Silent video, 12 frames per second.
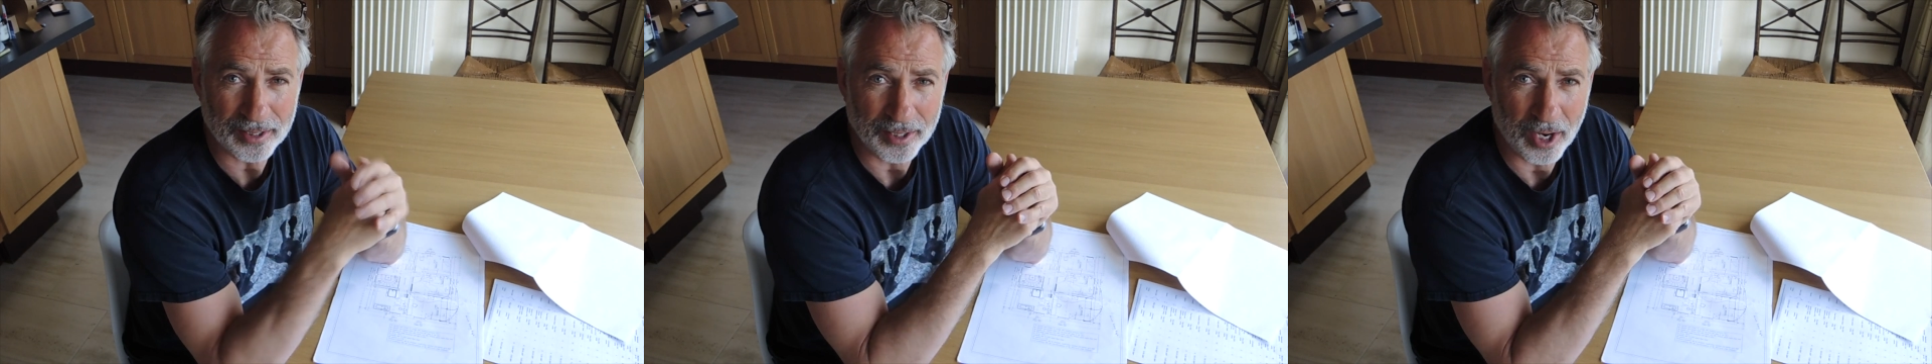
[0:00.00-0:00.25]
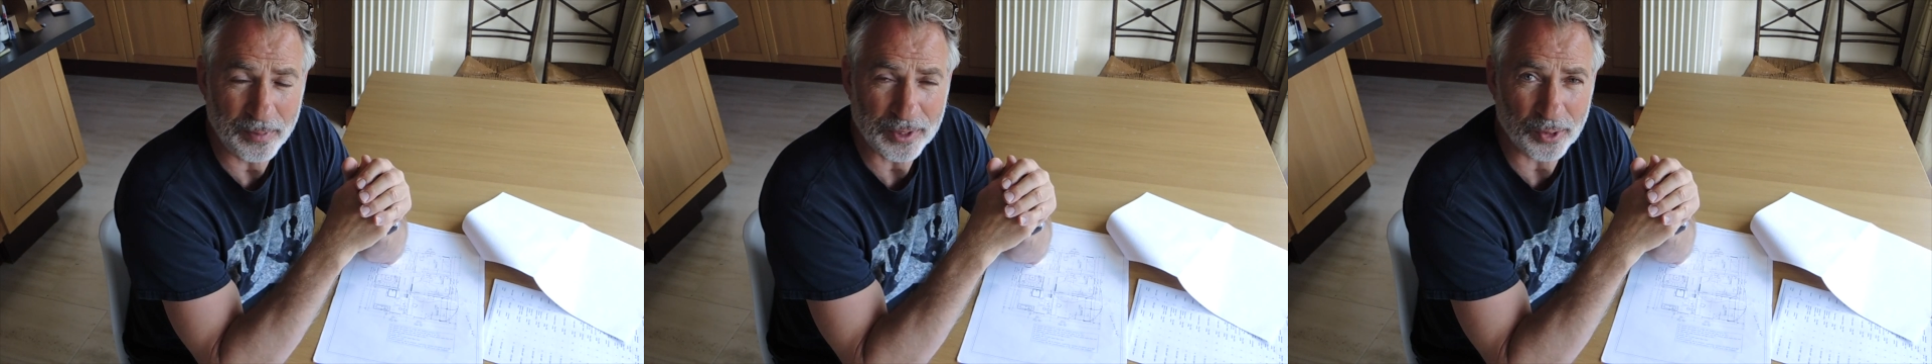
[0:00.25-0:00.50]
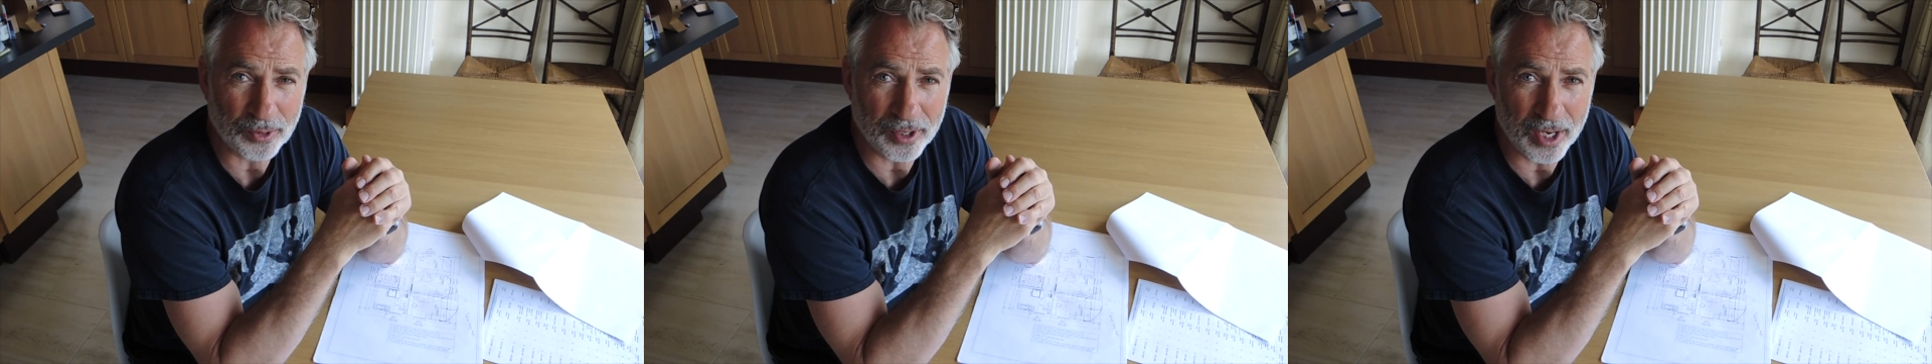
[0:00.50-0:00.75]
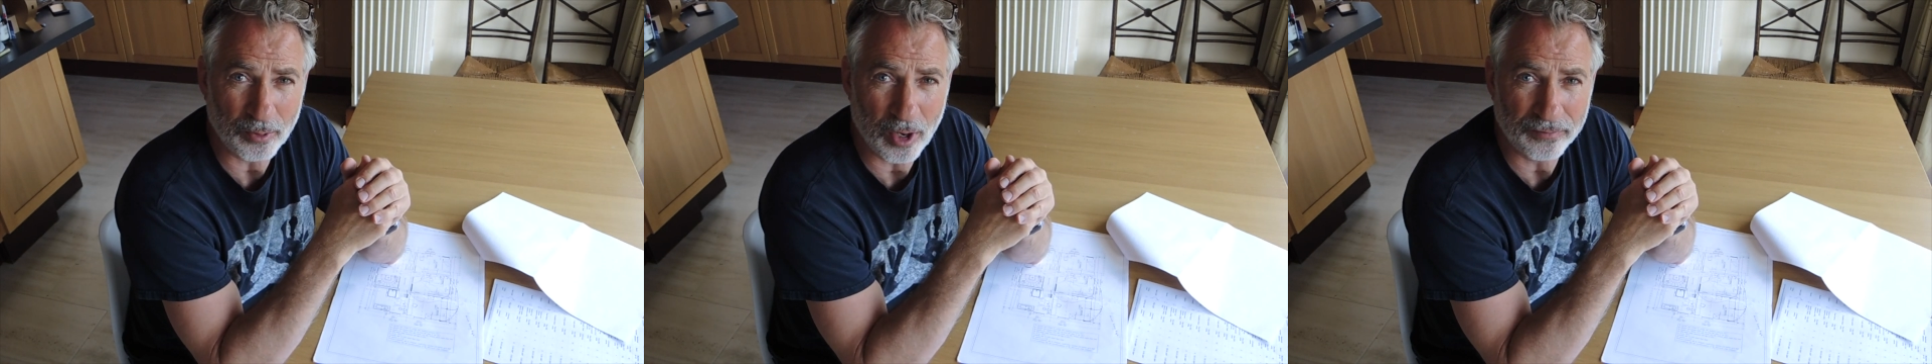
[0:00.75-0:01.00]
Hope it's all
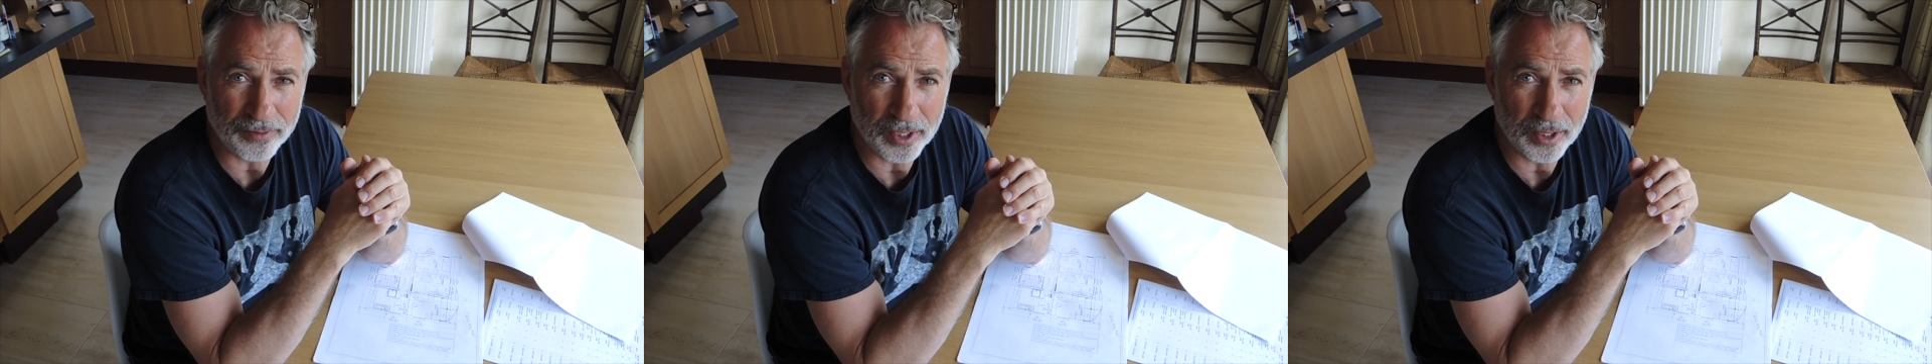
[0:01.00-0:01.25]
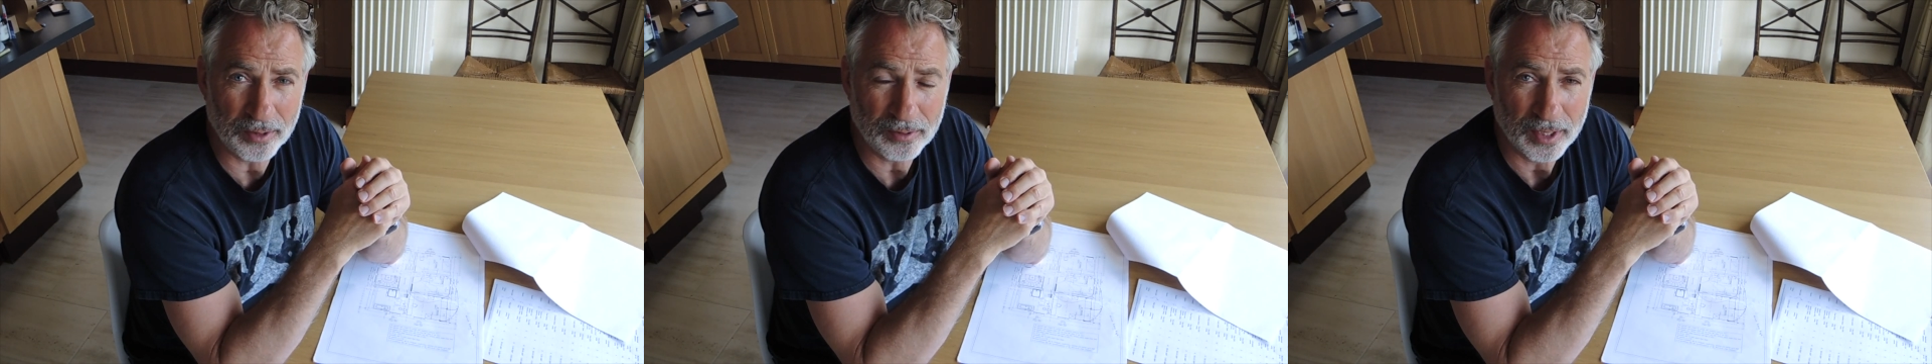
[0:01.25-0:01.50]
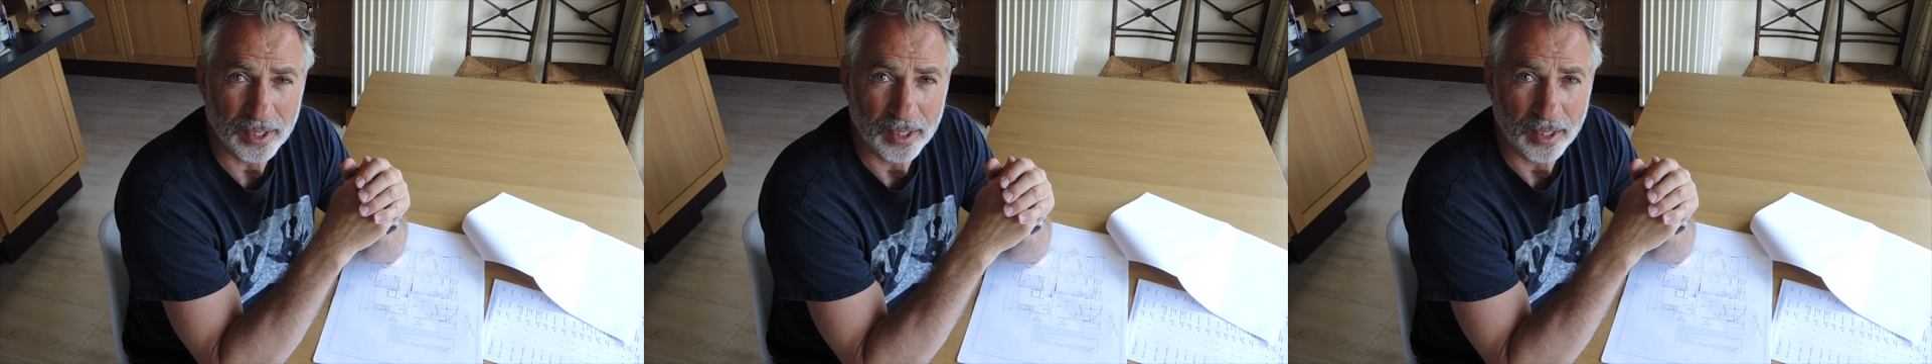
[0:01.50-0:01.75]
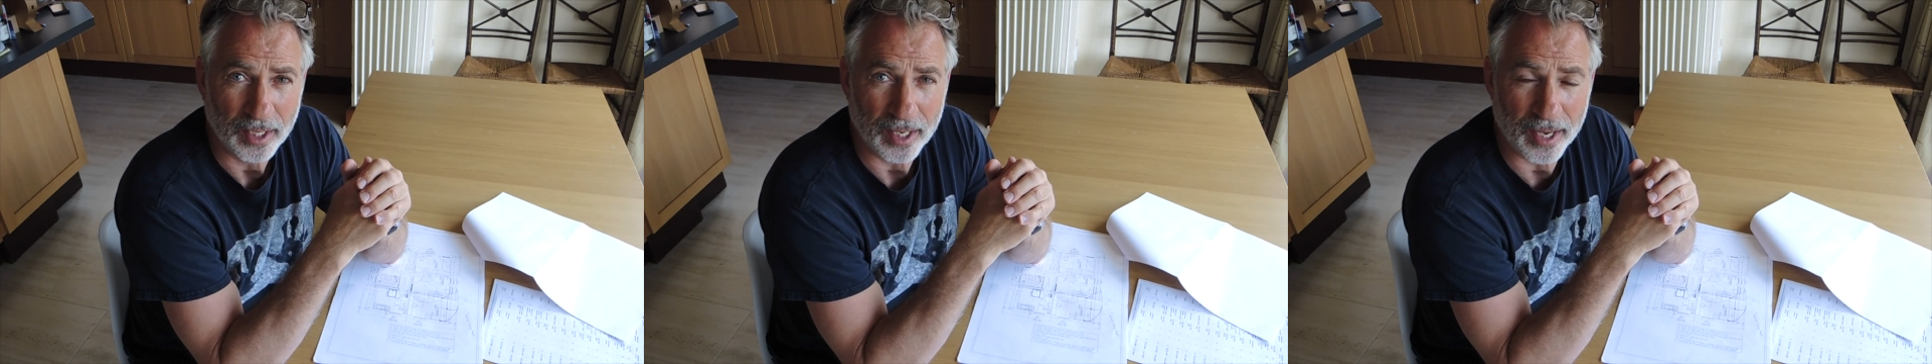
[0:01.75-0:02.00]
going well for you.
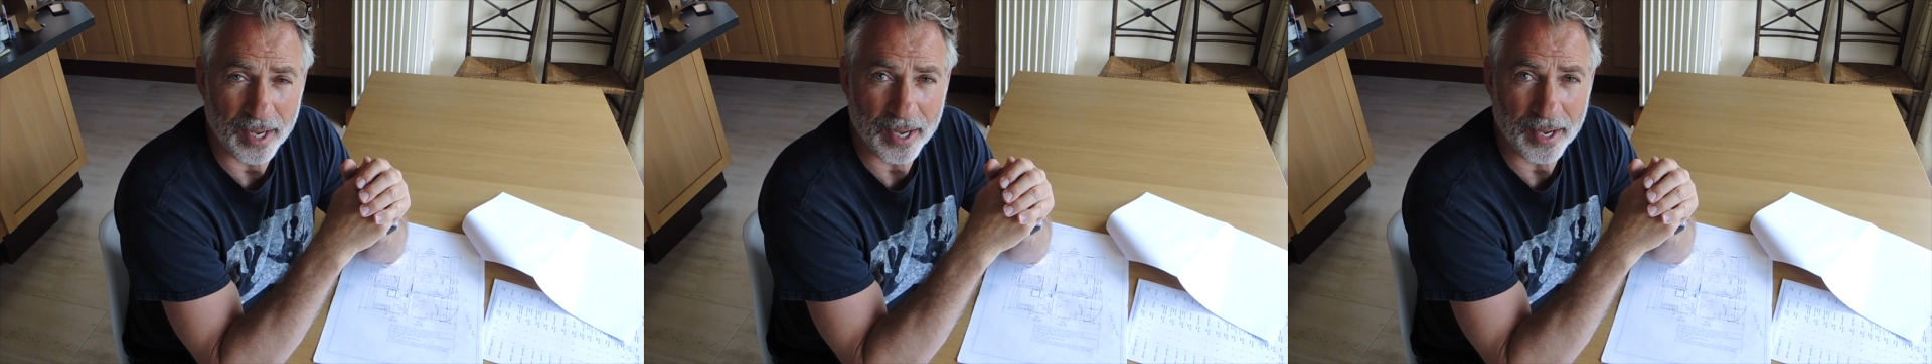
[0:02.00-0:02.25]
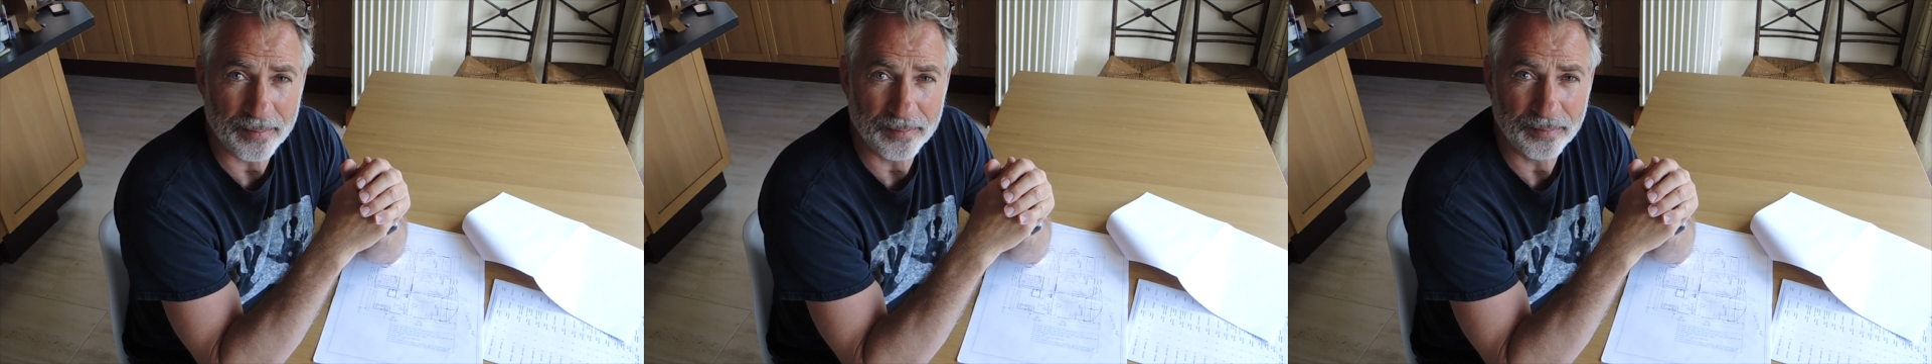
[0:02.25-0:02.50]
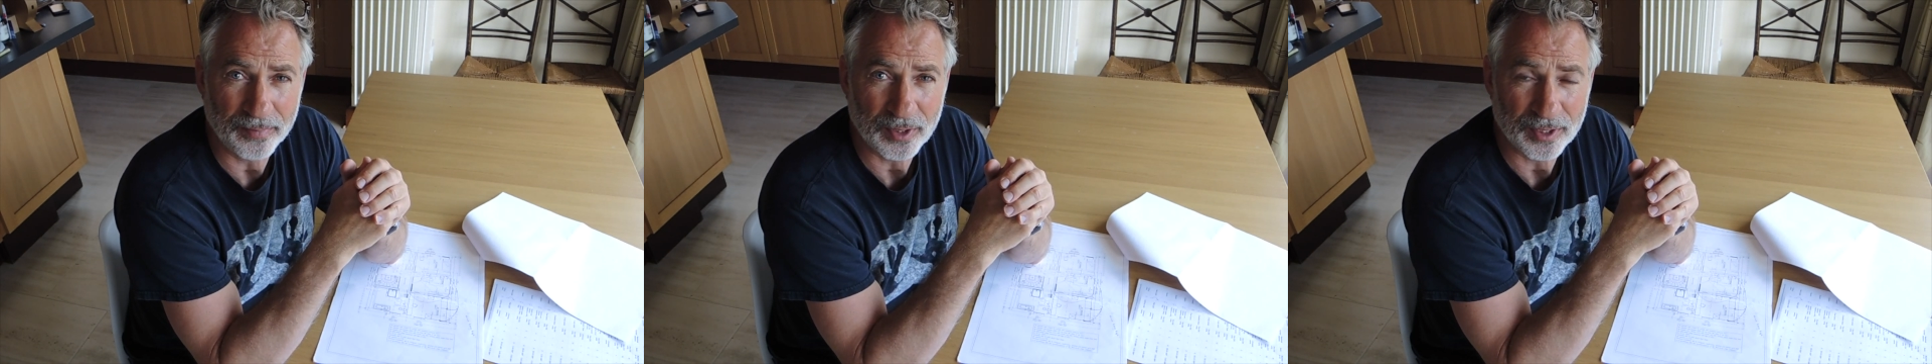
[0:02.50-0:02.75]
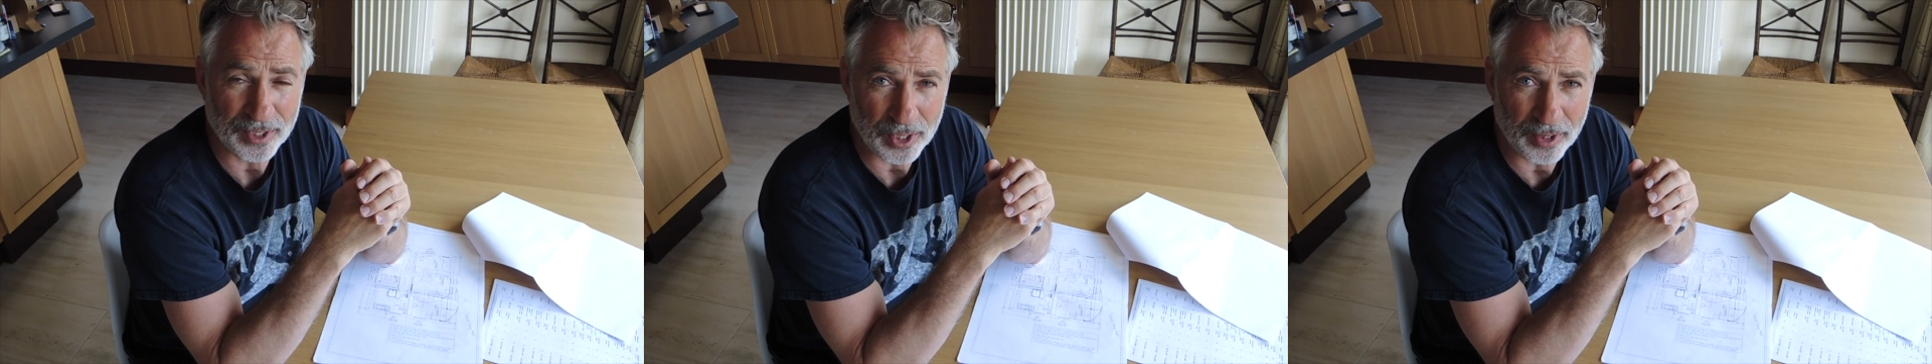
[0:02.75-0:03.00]

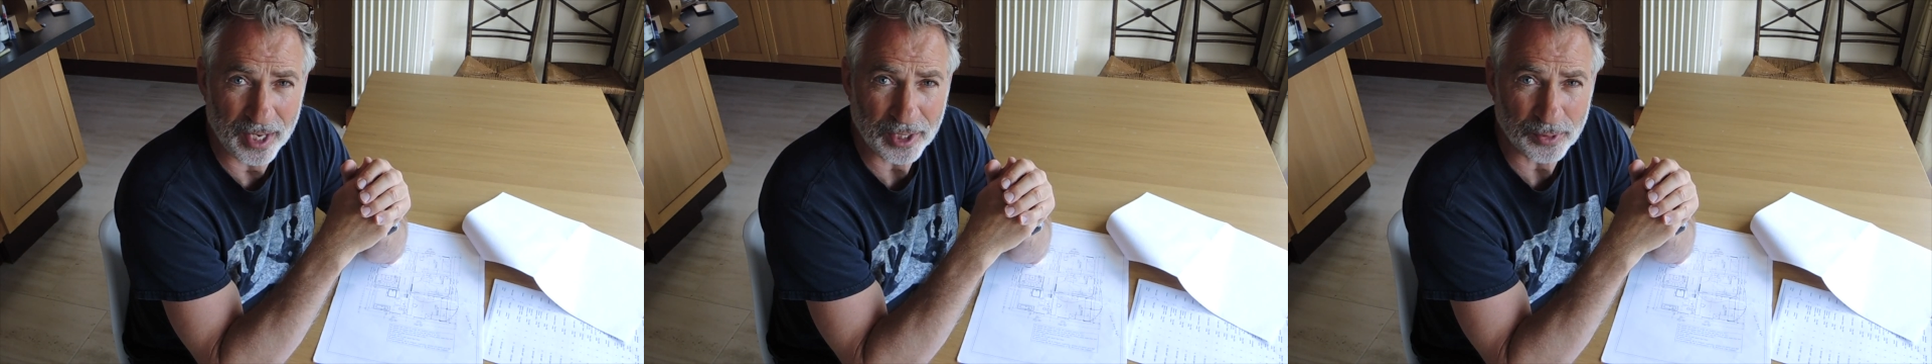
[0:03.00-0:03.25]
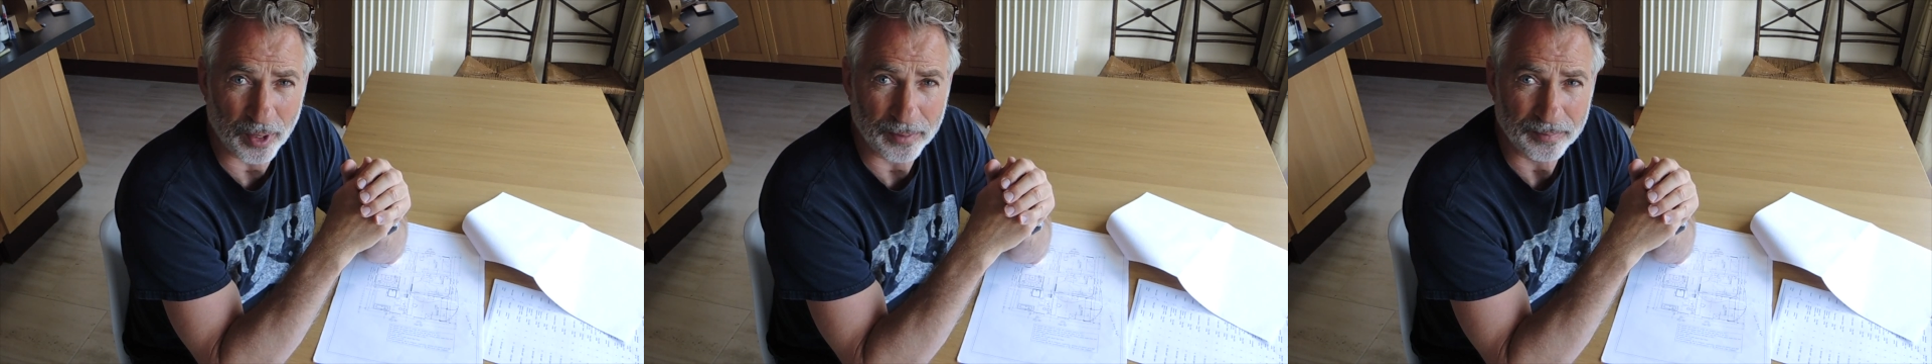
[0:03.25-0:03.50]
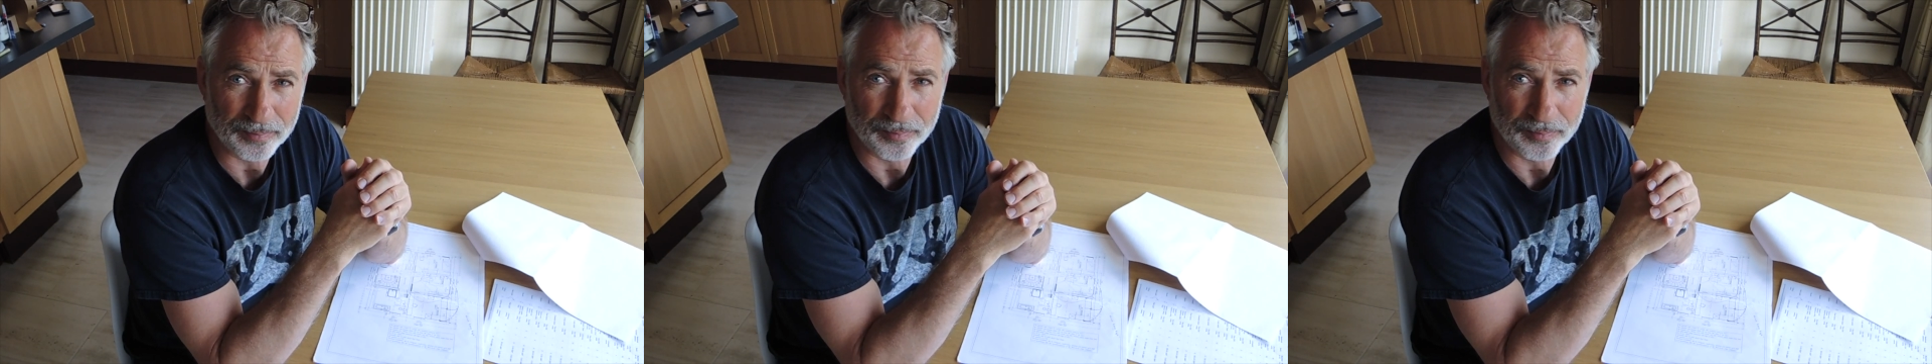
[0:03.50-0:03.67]
See you on the next one.